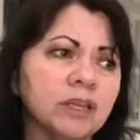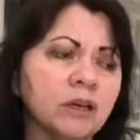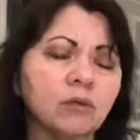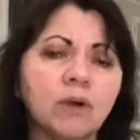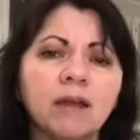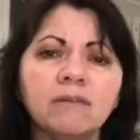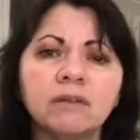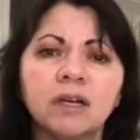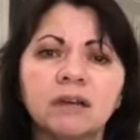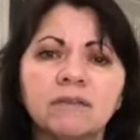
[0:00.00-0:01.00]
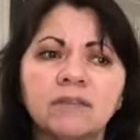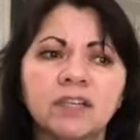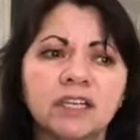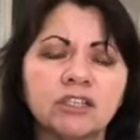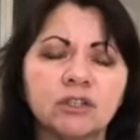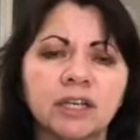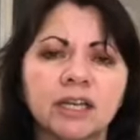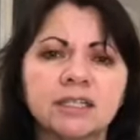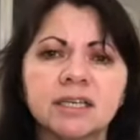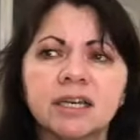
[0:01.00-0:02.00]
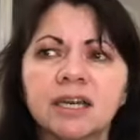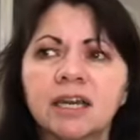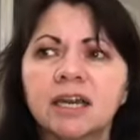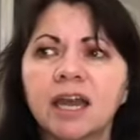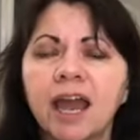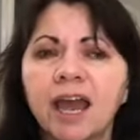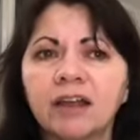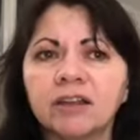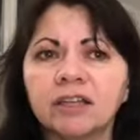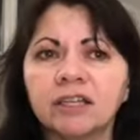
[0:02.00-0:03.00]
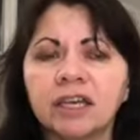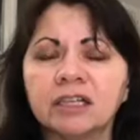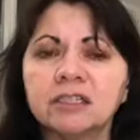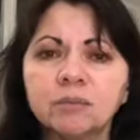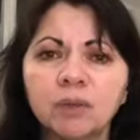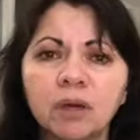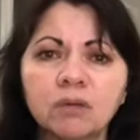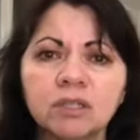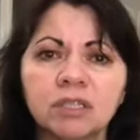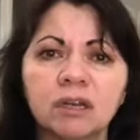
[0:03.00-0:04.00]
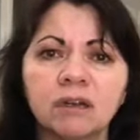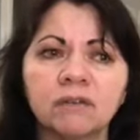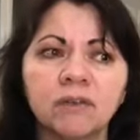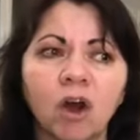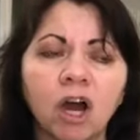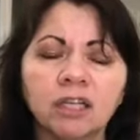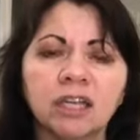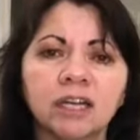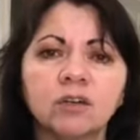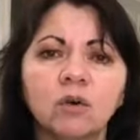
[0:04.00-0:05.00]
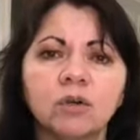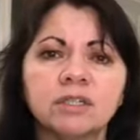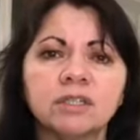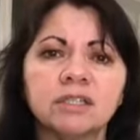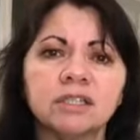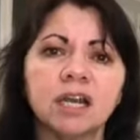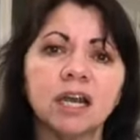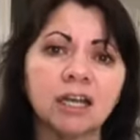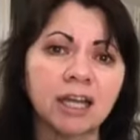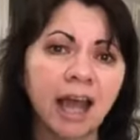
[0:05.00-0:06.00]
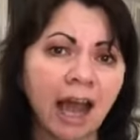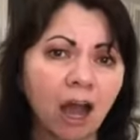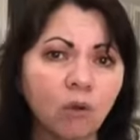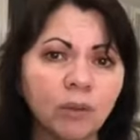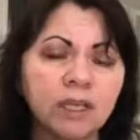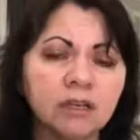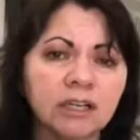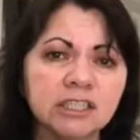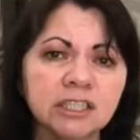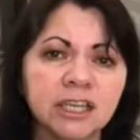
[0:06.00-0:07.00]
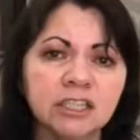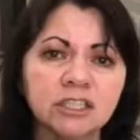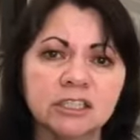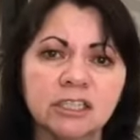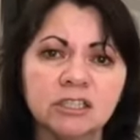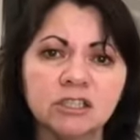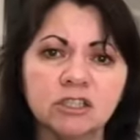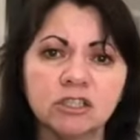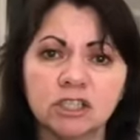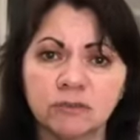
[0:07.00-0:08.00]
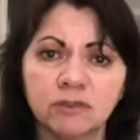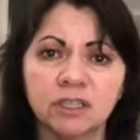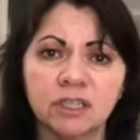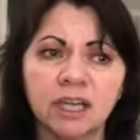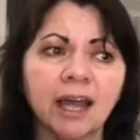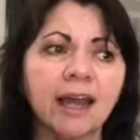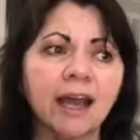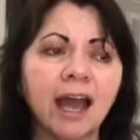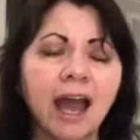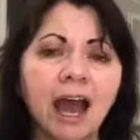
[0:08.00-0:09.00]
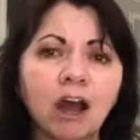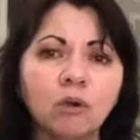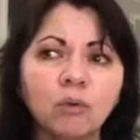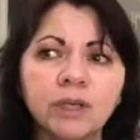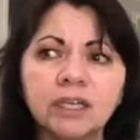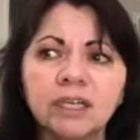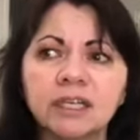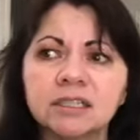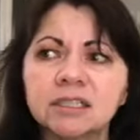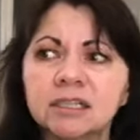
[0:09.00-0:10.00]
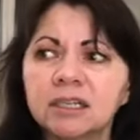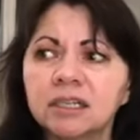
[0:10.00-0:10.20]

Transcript: arrival of the internet and the explosion of online courses, how we get our education is shifting. How we get